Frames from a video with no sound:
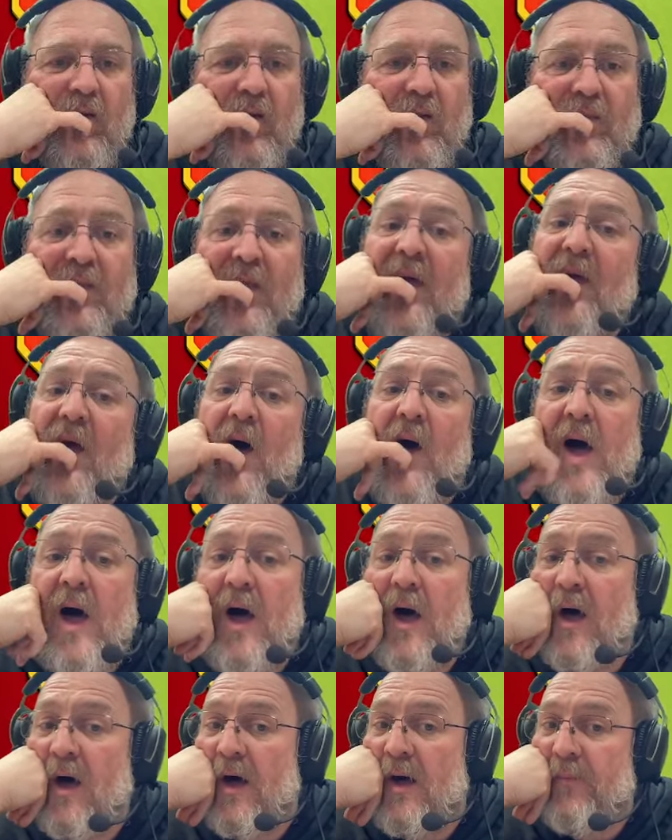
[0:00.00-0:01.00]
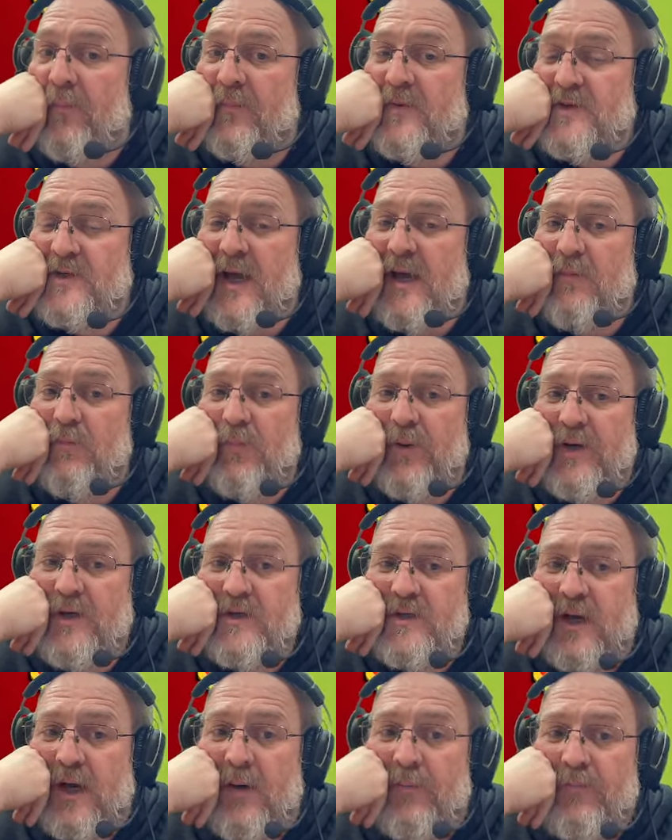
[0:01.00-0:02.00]
They are! Same,
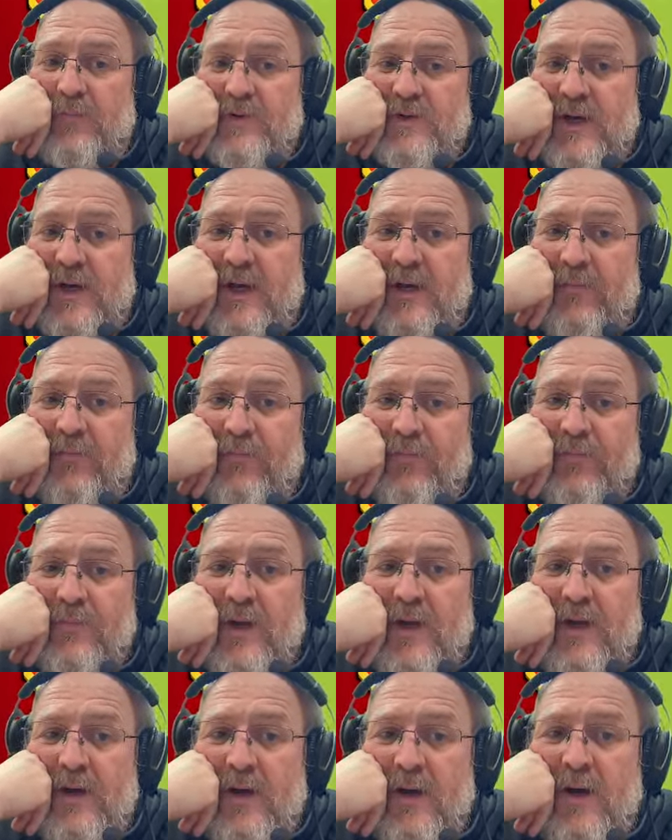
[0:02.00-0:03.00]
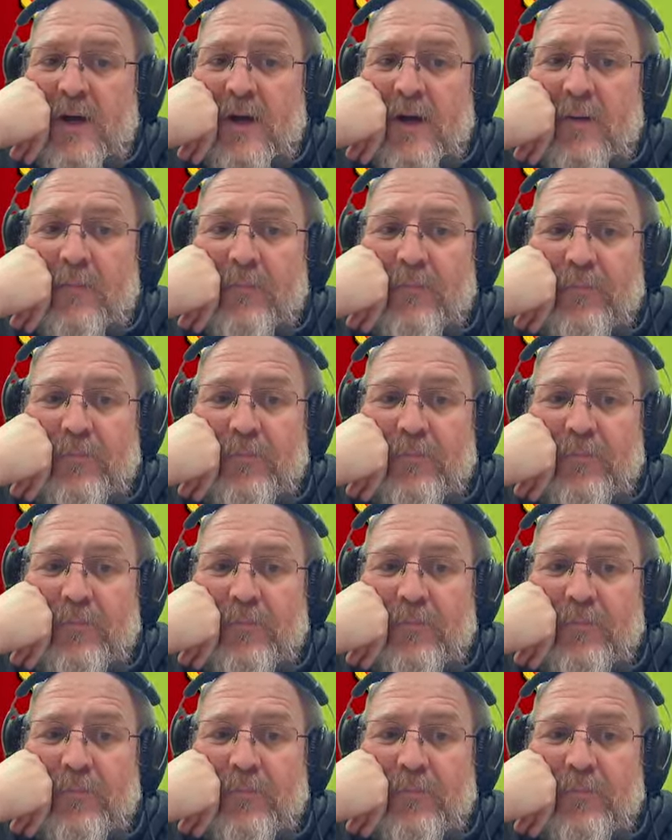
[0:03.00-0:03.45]
Peter. Same. They are.